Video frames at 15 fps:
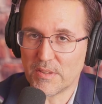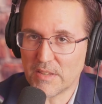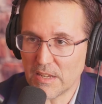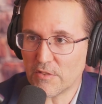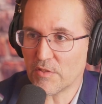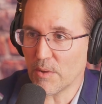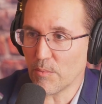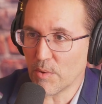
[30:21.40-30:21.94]

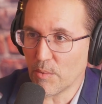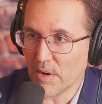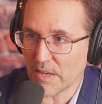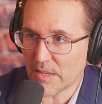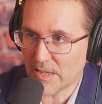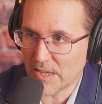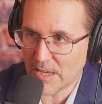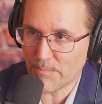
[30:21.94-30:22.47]
teach that we want
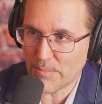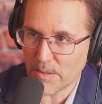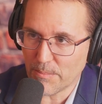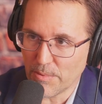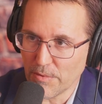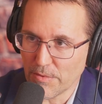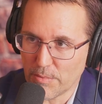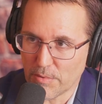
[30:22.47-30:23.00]
to keep
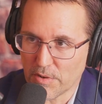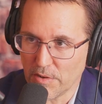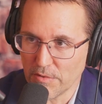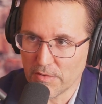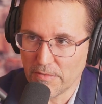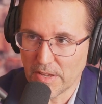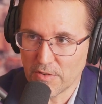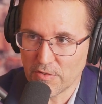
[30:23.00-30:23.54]
people through
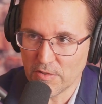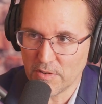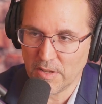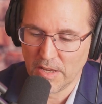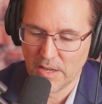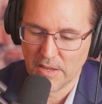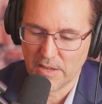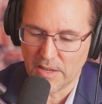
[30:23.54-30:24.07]

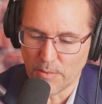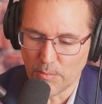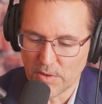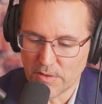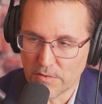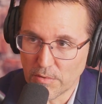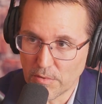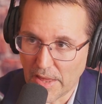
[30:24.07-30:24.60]
cultivation, and
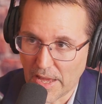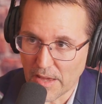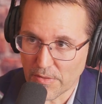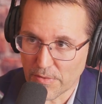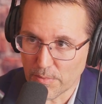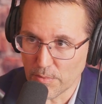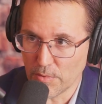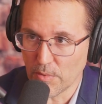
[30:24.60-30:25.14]
we do
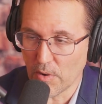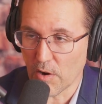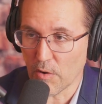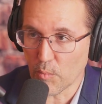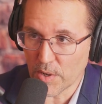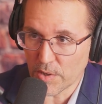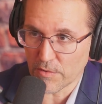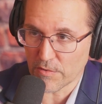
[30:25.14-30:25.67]
that through
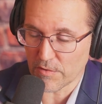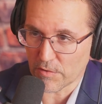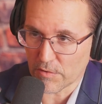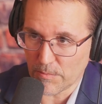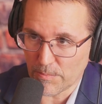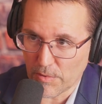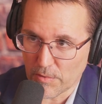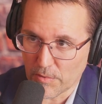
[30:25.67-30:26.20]
our Winner's
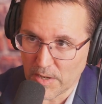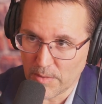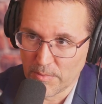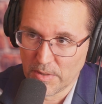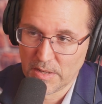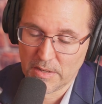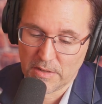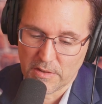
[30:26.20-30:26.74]
Circle
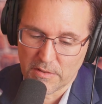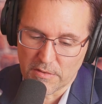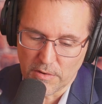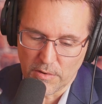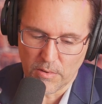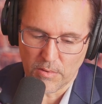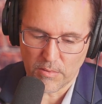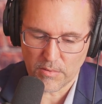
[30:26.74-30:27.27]
program.
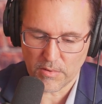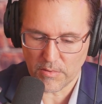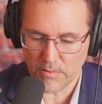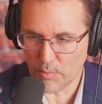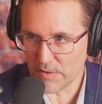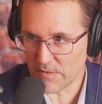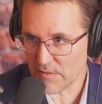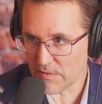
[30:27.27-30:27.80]
So
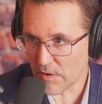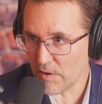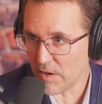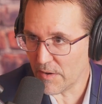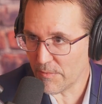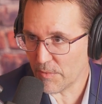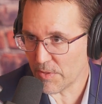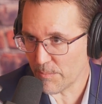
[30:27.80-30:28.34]
we start
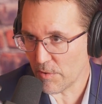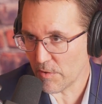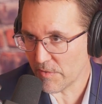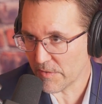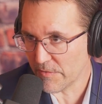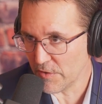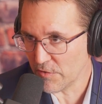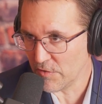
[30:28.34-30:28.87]
off with the
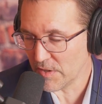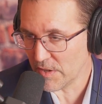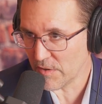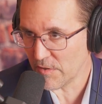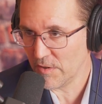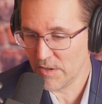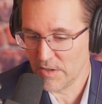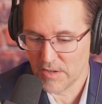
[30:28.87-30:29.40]
Perfect Vision
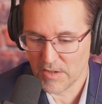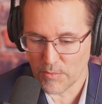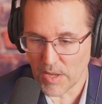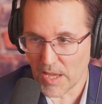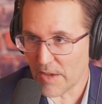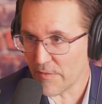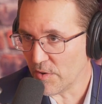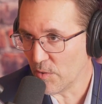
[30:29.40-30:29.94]
Dinner.
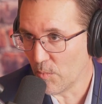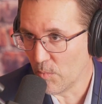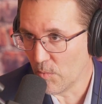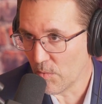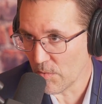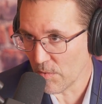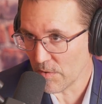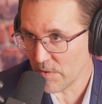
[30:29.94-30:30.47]
We have an
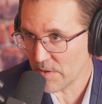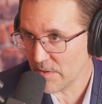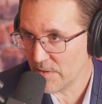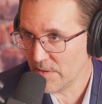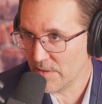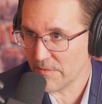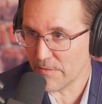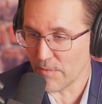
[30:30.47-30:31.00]
award
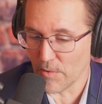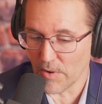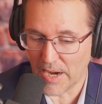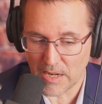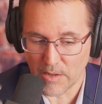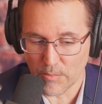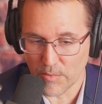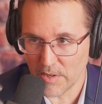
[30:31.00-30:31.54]
for
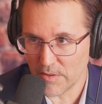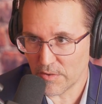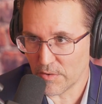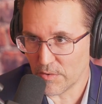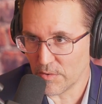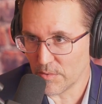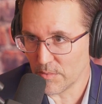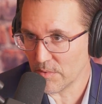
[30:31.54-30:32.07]
anyone
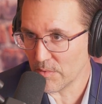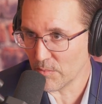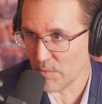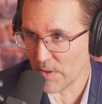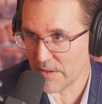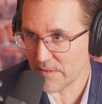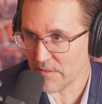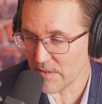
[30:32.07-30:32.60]
who
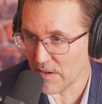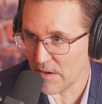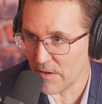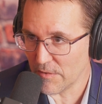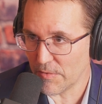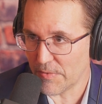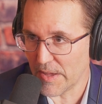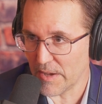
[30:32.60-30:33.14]
raises
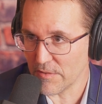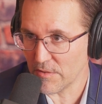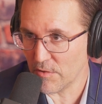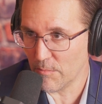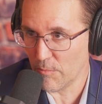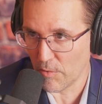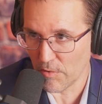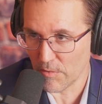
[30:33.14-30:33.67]
100,000
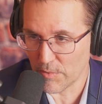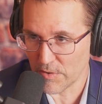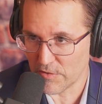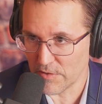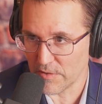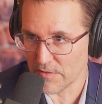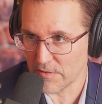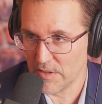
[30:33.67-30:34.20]
or more,
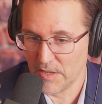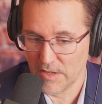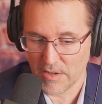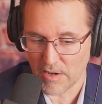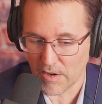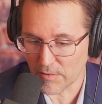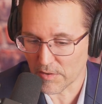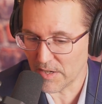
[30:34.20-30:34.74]
which is
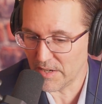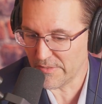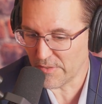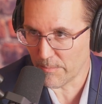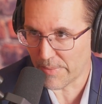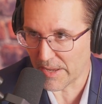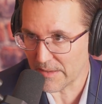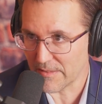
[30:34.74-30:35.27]
our
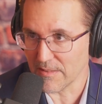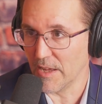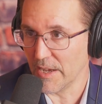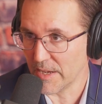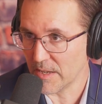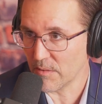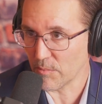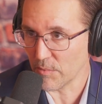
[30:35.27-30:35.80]

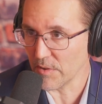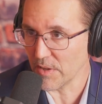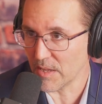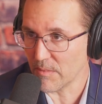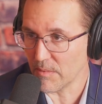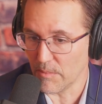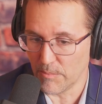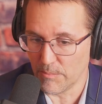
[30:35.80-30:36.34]
baseline,
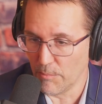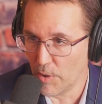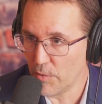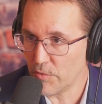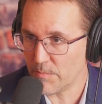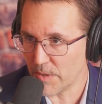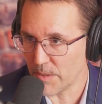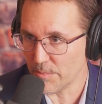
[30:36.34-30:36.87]
really.
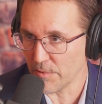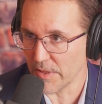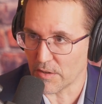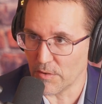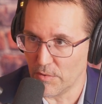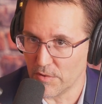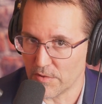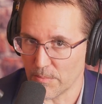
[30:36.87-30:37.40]
Most people that
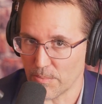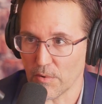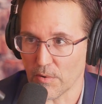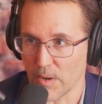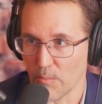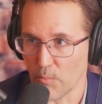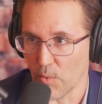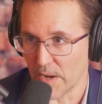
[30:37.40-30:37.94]
go into the
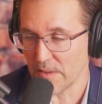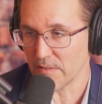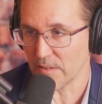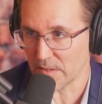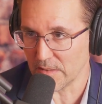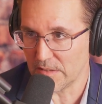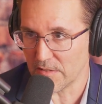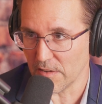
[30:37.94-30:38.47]
program raise
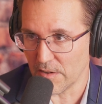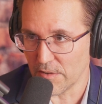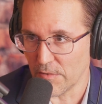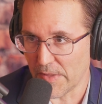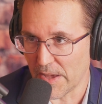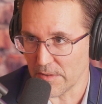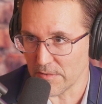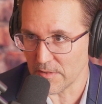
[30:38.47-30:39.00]
at least
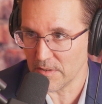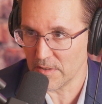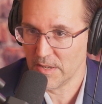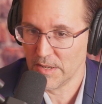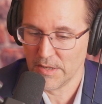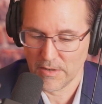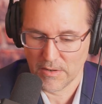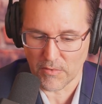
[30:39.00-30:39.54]
100,000,
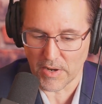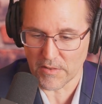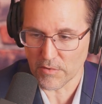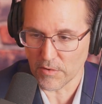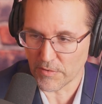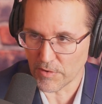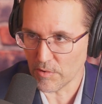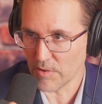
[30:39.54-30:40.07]
right?
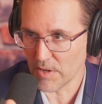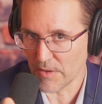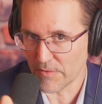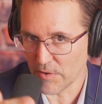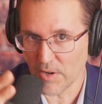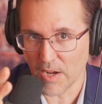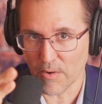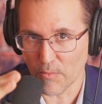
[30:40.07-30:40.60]
So if
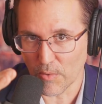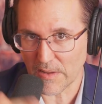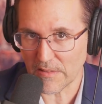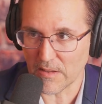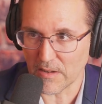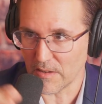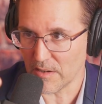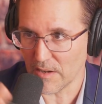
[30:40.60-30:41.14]
you're not
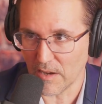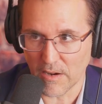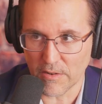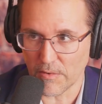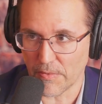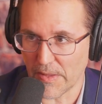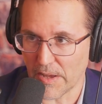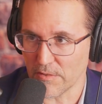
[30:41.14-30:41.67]
raising
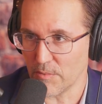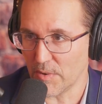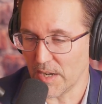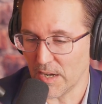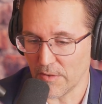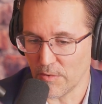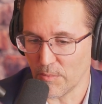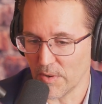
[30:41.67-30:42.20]
100,000 right
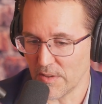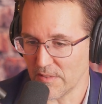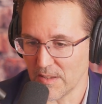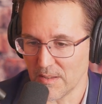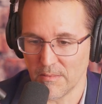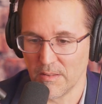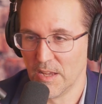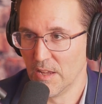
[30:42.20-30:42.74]
now, if you're
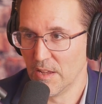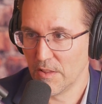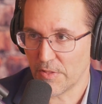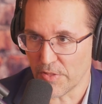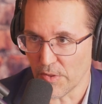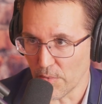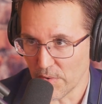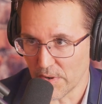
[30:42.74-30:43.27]
raising
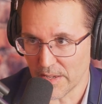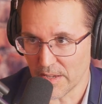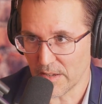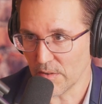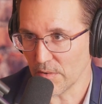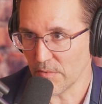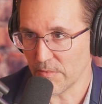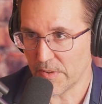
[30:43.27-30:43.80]

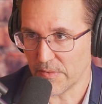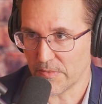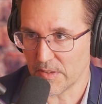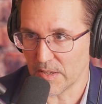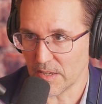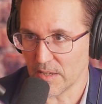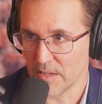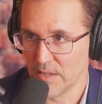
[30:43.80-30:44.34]
30 or
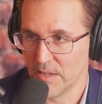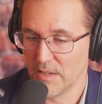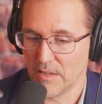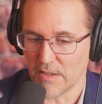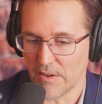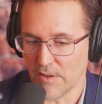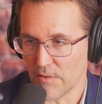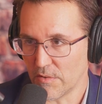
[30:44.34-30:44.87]
50,
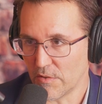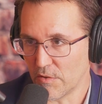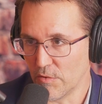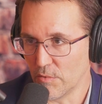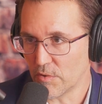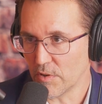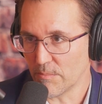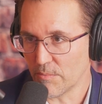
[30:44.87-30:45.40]

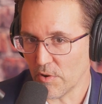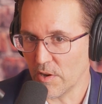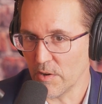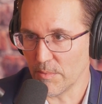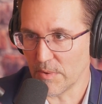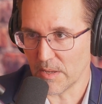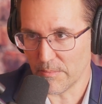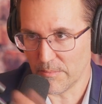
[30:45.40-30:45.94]
you could
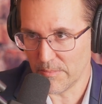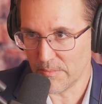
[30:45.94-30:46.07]
probably